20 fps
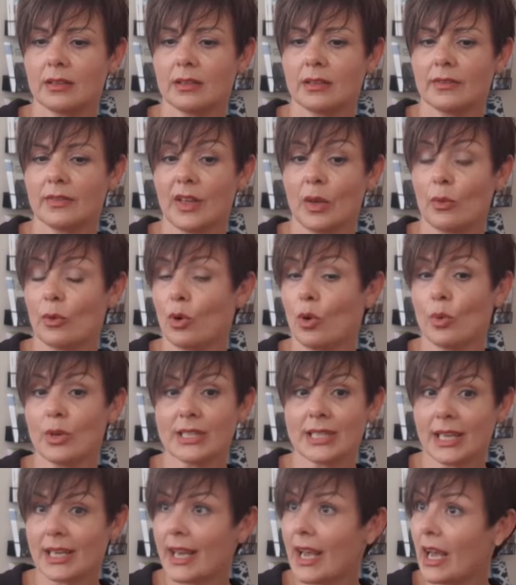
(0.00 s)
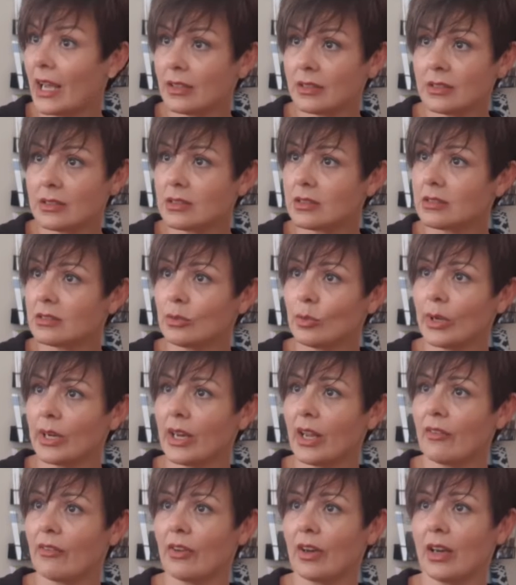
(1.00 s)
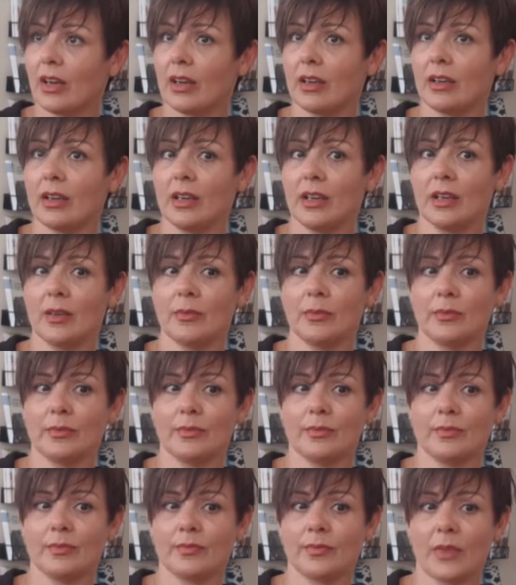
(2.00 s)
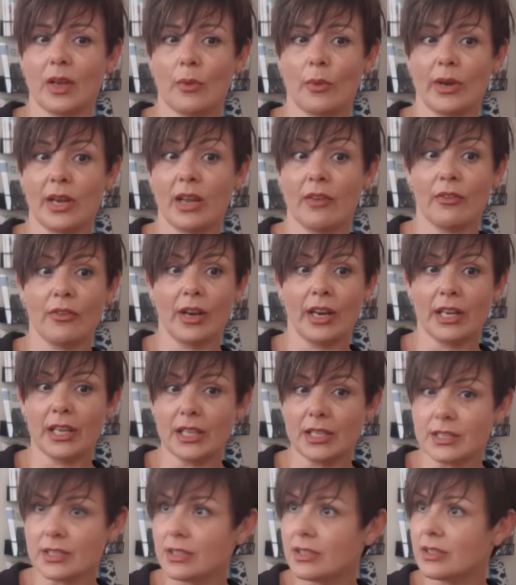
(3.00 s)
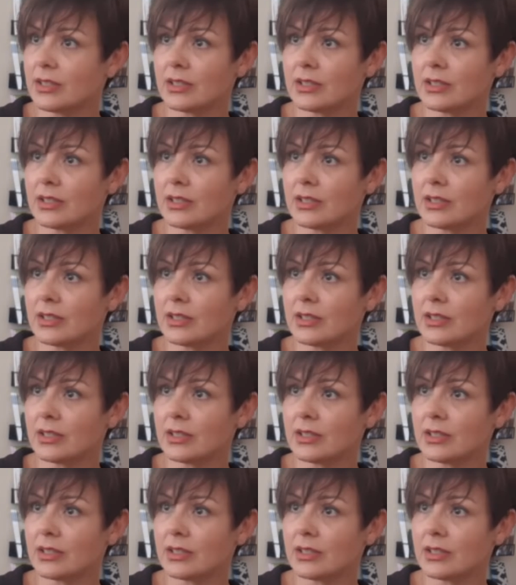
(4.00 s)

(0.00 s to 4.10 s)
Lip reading: They were always at hand whenever I needed